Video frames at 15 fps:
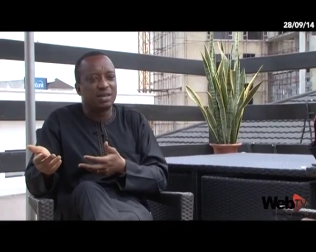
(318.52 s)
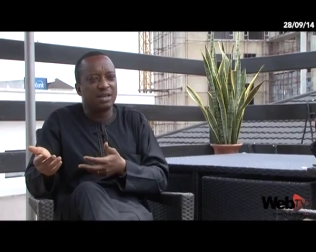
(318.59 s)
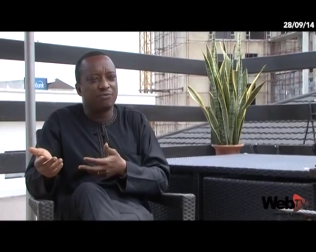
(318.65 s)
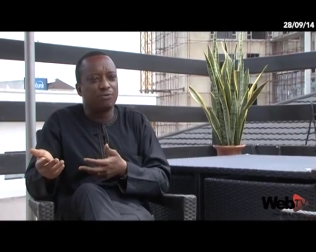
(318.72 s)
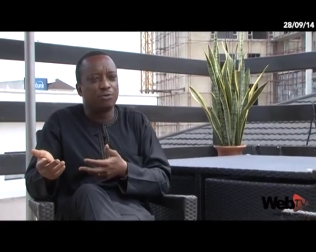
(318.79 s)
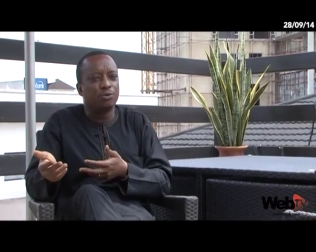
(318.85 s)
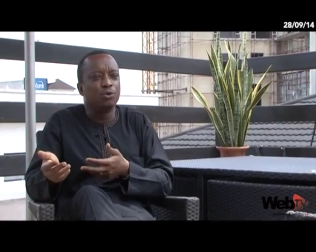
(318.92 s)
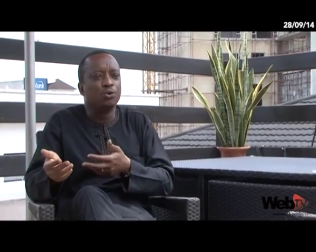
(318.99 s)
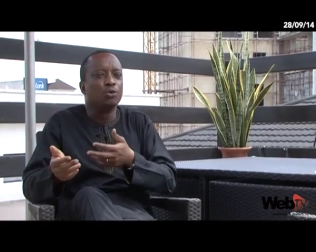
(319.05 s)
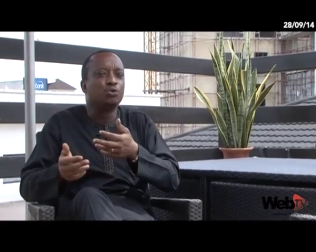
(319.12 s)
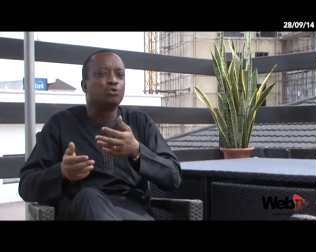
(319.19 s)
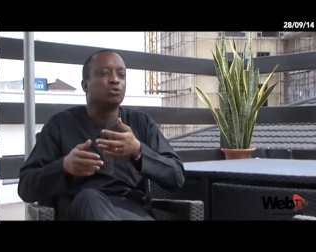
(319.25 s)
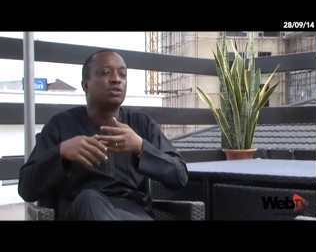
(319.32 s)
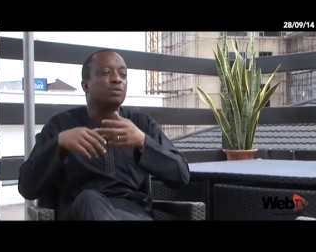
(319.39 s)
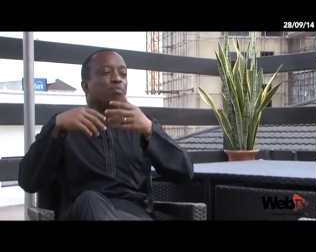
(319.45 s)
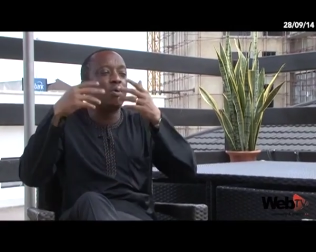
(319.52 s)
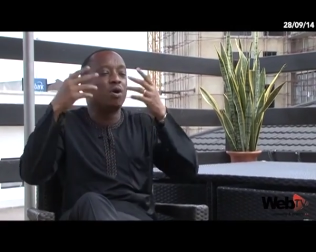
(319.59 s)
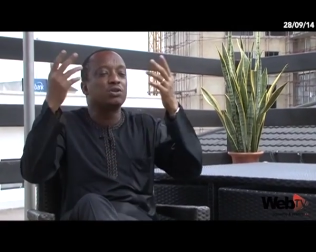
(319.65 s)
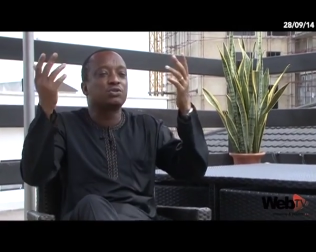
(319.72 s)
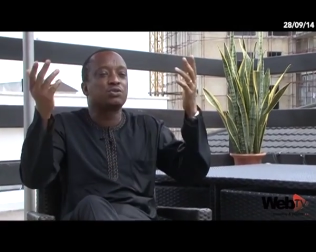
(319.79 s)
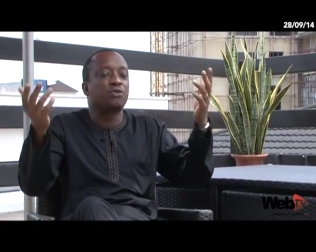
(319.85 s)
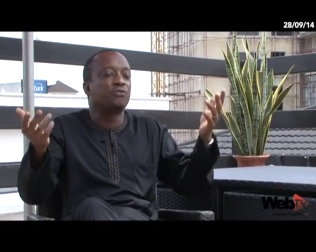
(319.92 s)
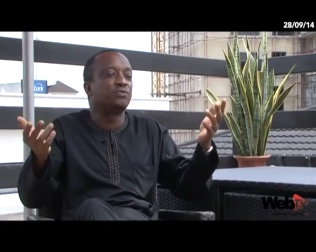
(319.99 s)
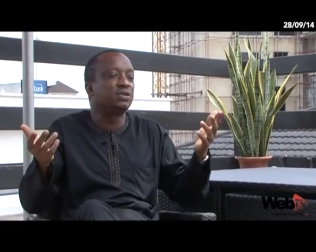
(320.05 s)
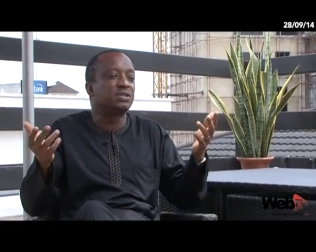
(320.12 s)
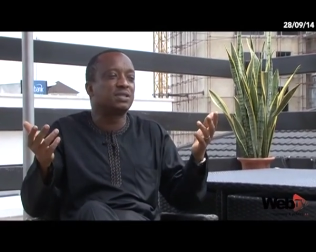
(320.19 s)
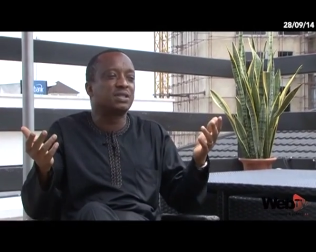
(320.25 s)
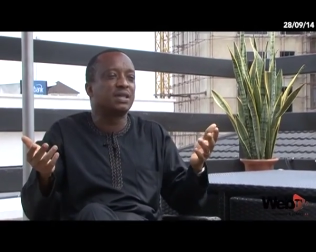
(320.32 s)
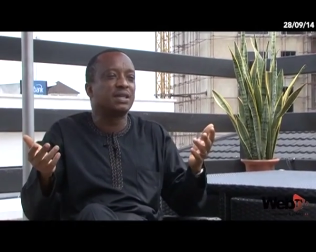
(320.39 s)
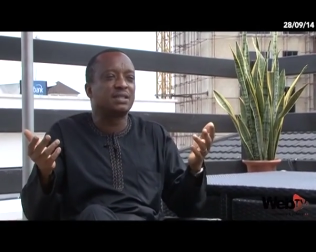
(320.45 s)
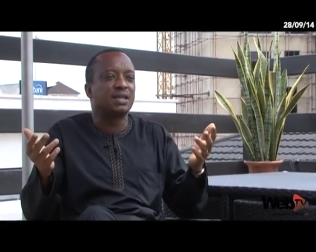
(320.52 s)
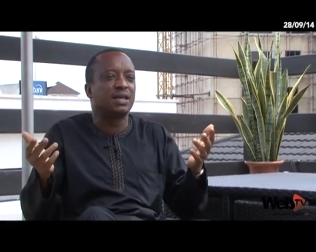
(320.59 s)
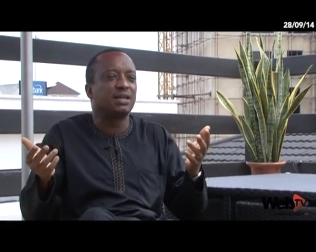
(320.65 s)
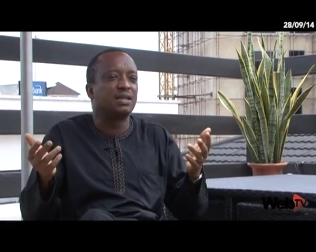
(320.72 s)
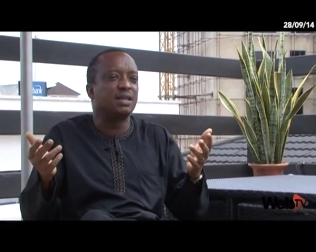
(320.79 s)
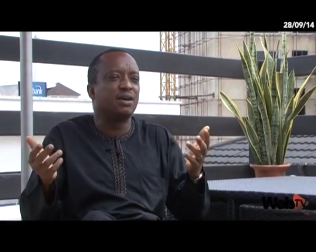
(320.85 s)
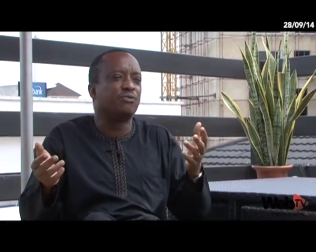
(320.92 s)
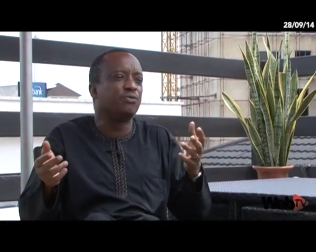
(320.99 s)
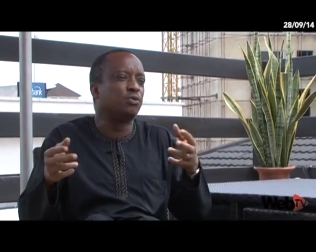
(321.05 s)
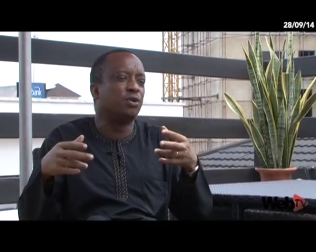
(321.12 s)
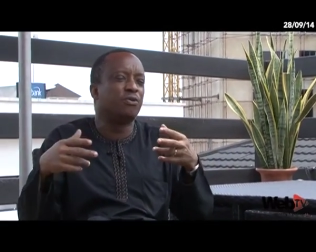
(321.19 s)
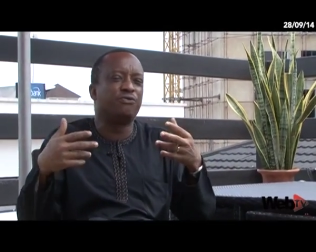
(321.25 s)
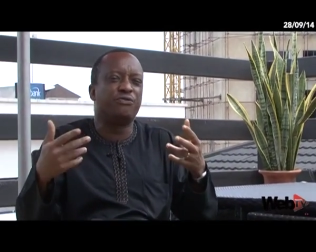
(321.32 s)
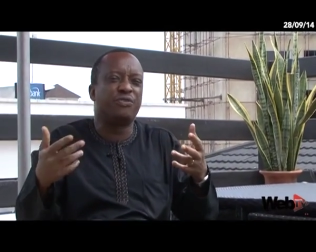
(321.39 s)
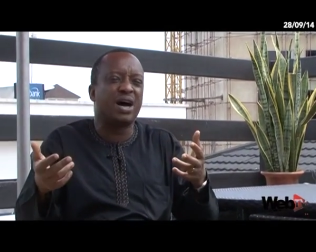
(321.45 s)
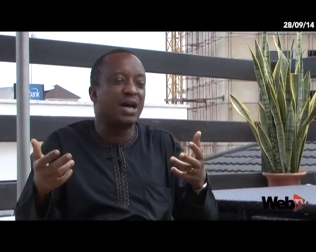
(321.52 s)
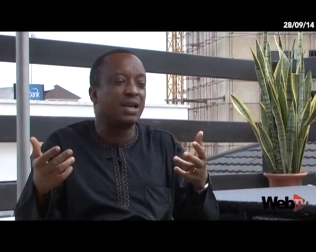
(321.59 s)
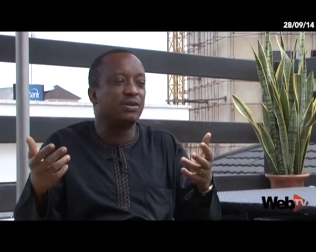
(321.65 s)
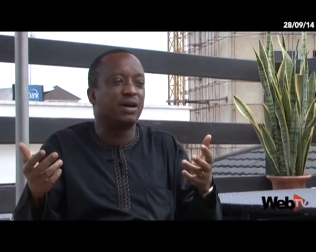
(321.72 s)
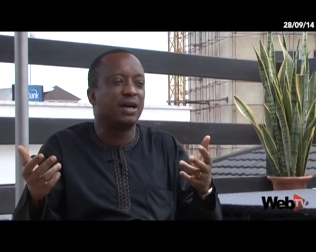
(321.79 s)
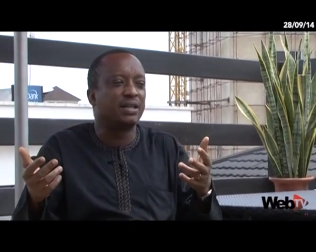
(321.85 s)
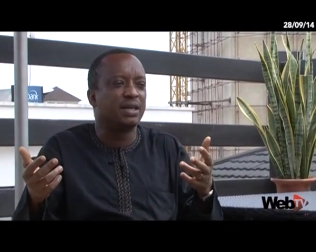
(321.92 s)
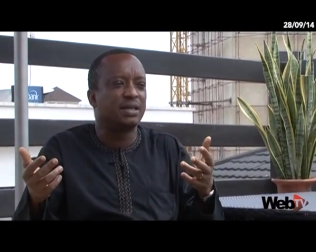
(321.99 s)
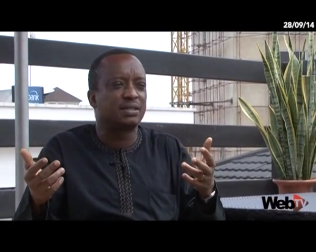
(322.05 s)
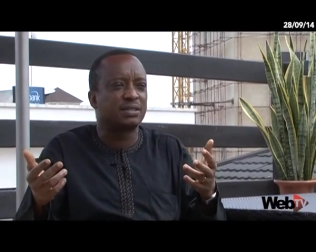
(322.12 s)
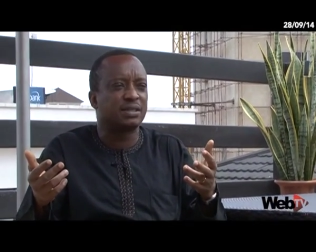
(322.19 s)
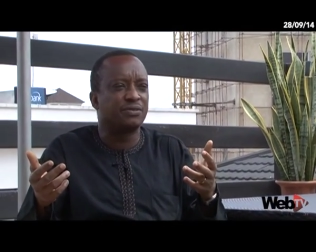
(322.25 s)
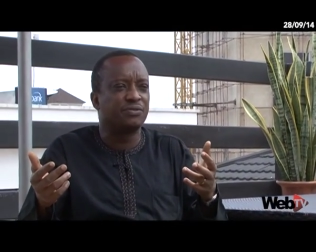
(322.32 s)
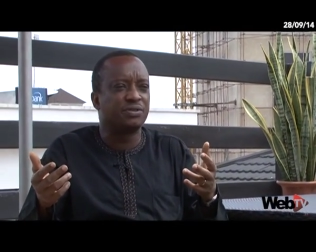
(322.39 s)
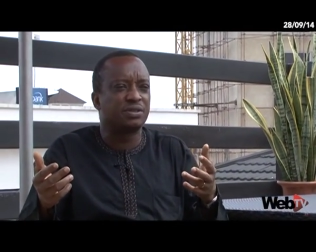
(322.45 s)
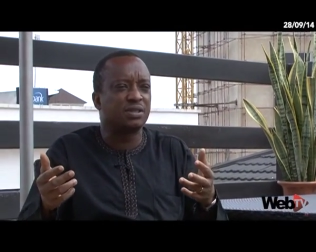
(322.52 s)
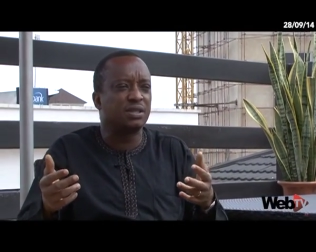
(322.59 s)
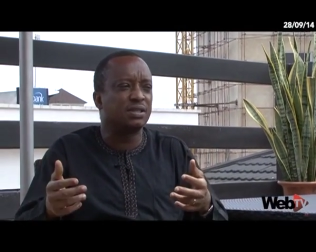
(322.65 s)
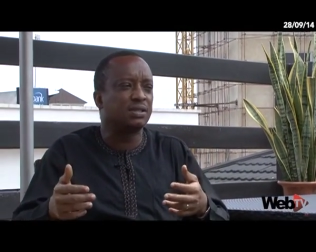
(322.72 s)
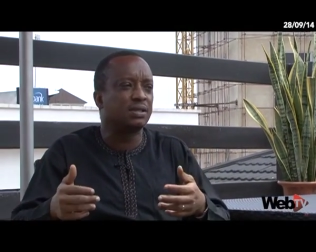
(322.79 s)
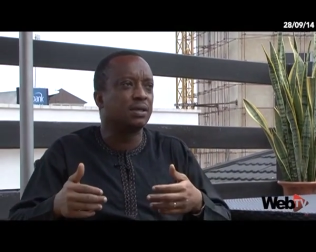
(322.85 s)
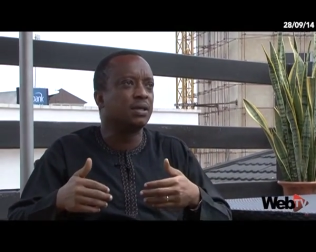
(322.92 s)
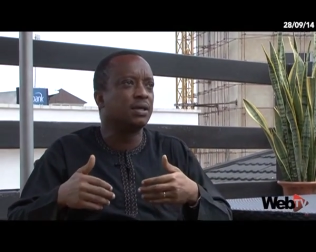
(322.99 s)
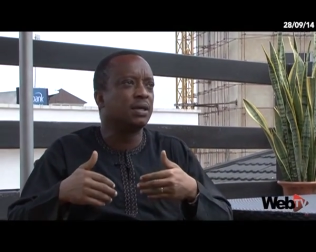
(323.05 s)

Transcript: level to the more sophisticated level of value added services